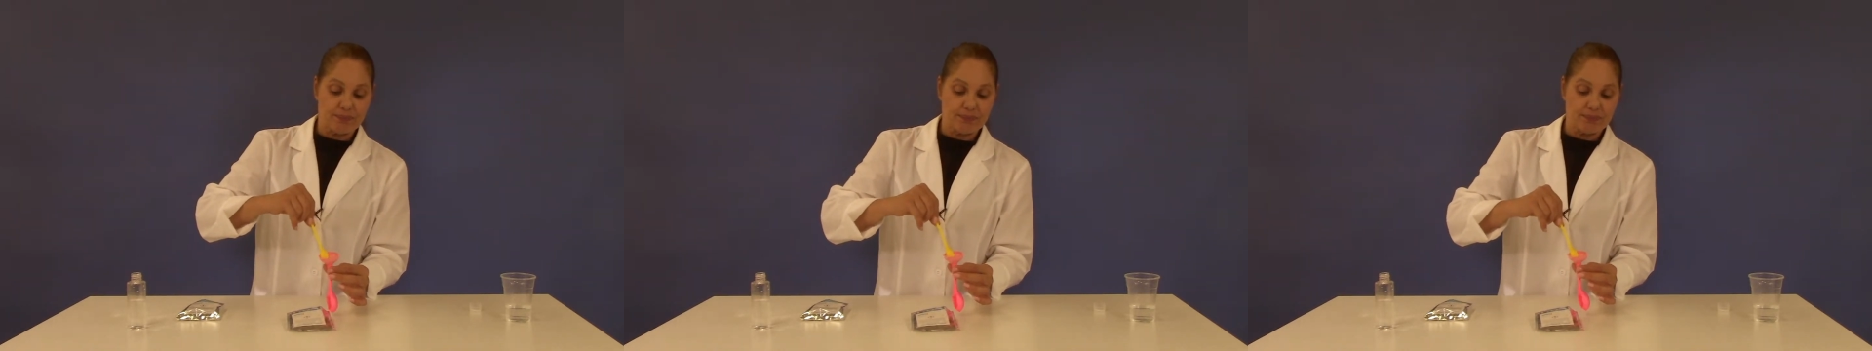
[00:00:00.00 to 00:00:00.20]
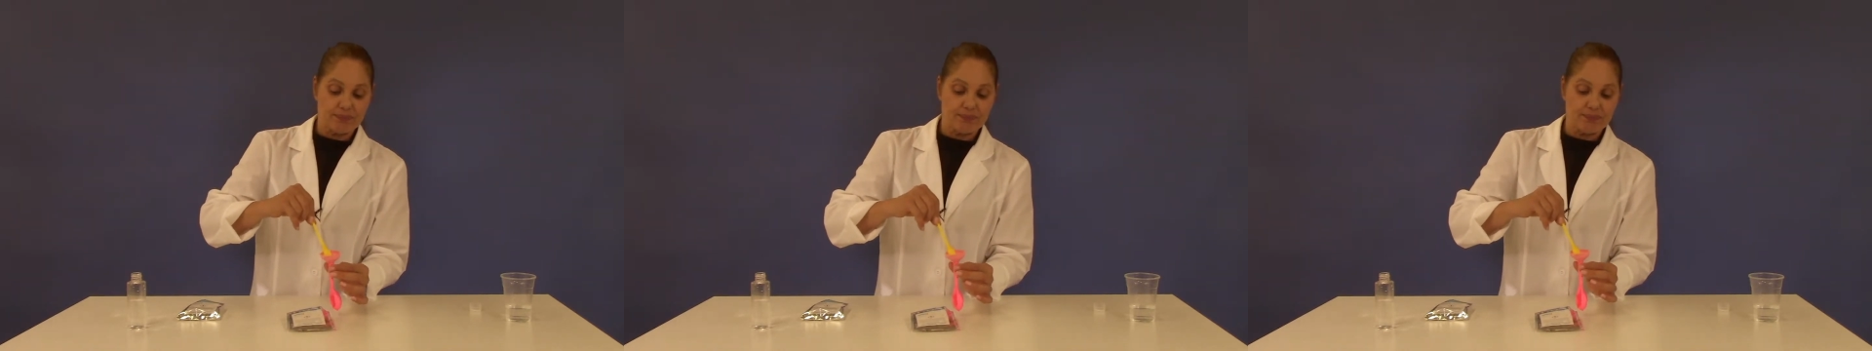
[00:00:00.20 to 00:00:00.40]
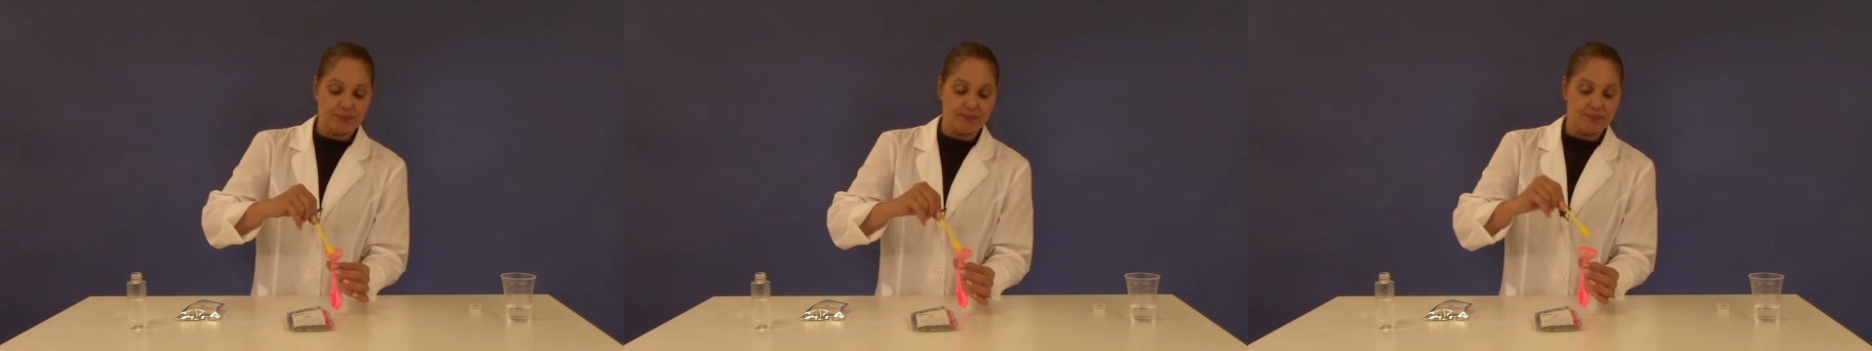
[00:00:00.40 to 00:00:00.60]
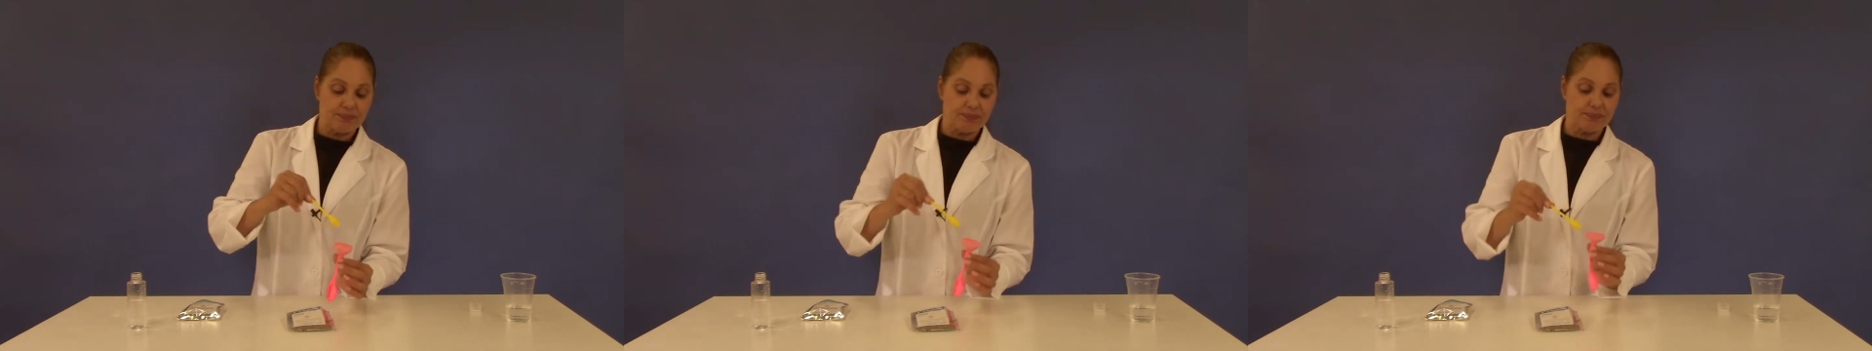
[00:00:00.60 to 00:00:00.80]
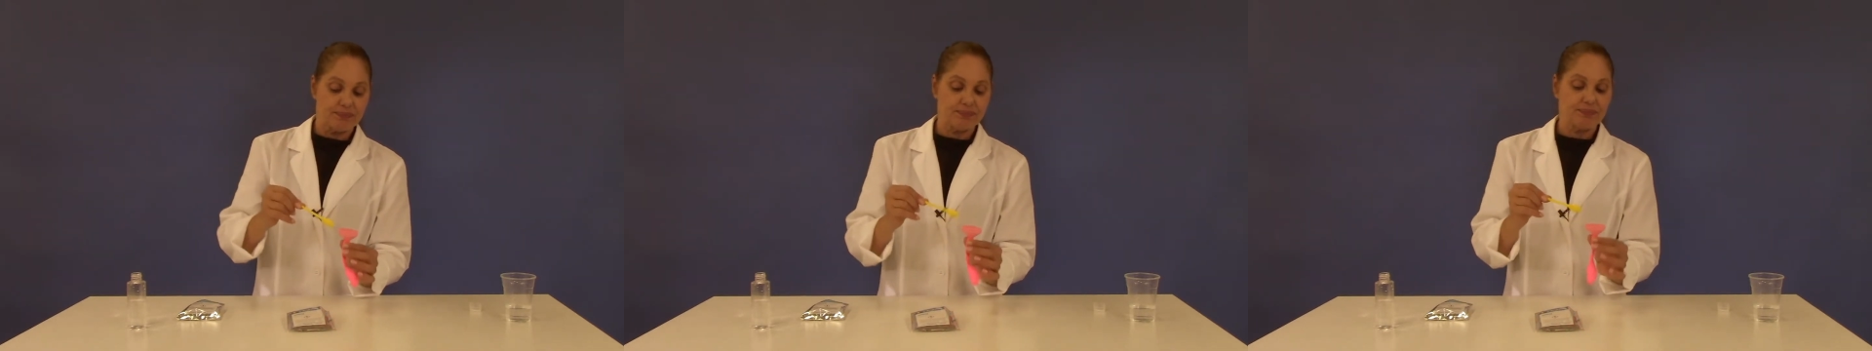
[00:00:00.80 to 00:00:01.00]

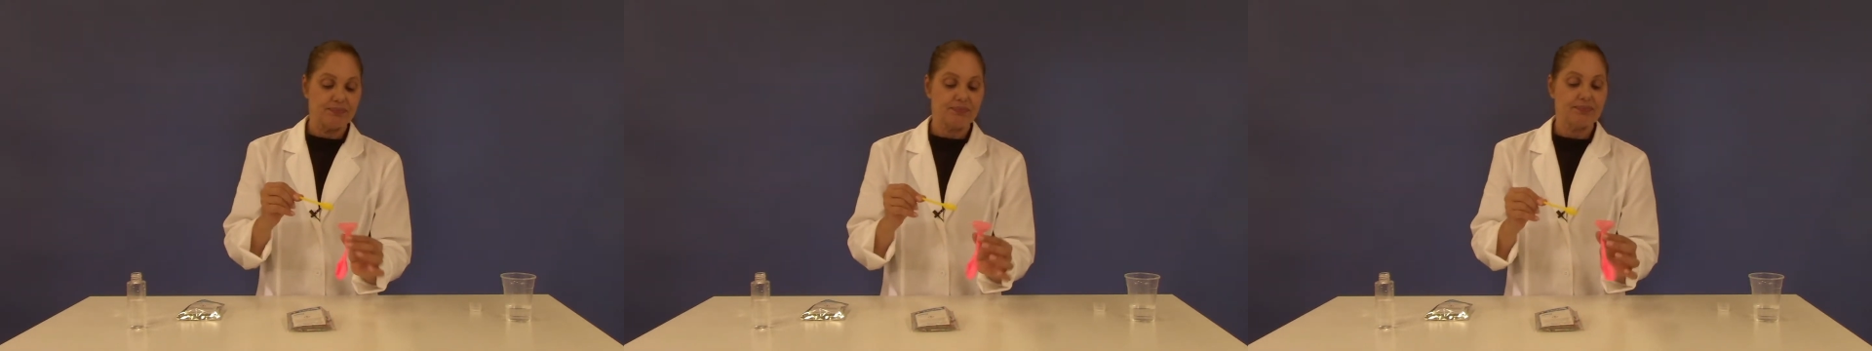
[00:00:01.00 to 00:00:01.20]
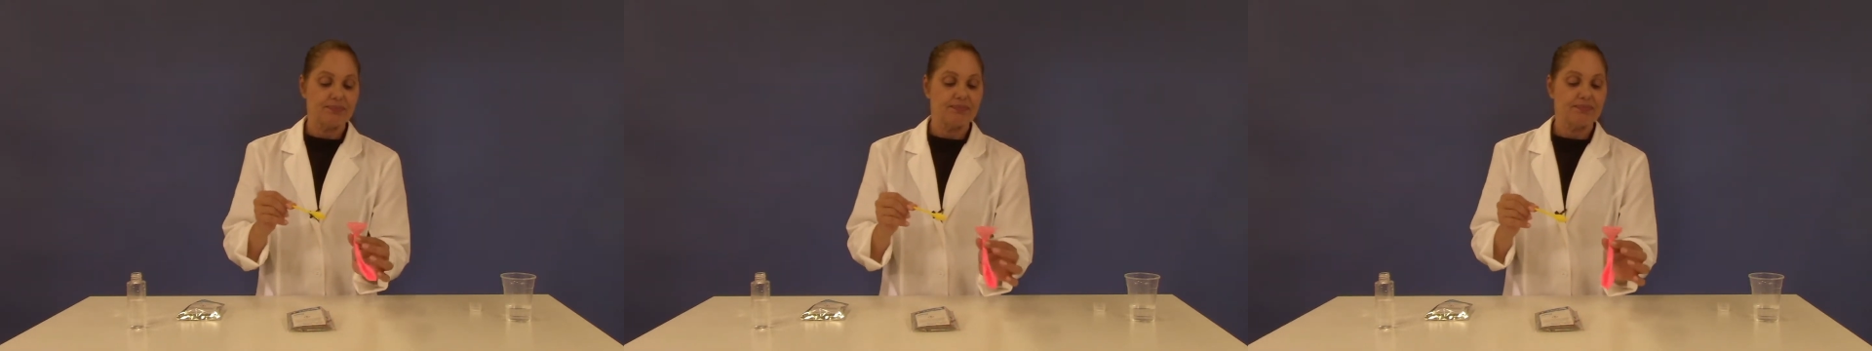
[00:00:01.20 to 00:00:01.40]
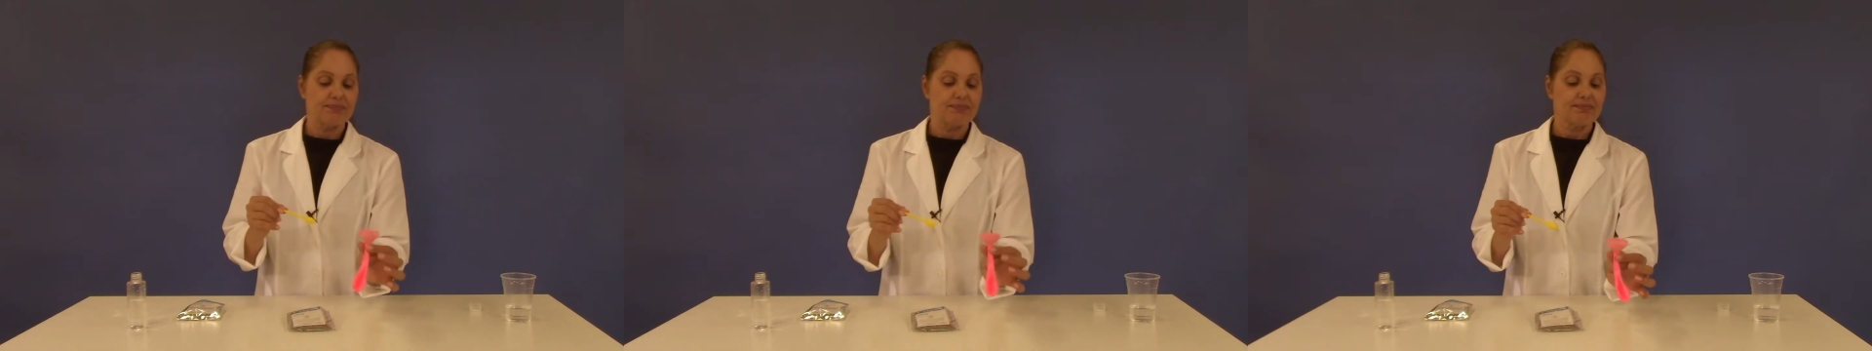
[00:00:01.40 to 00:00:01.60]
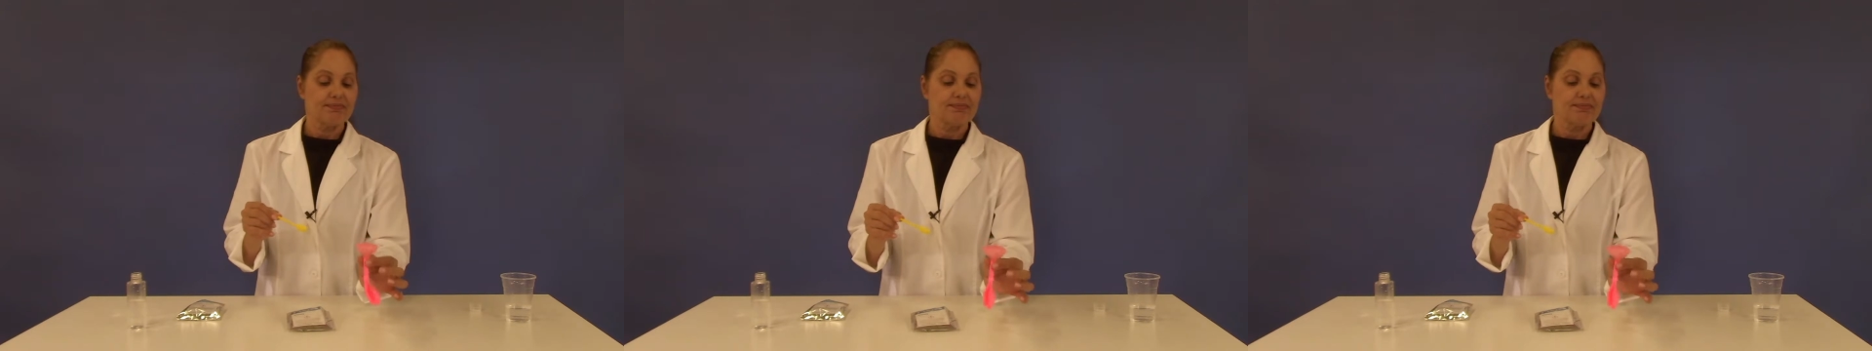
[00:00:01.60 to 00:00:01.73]
(silence)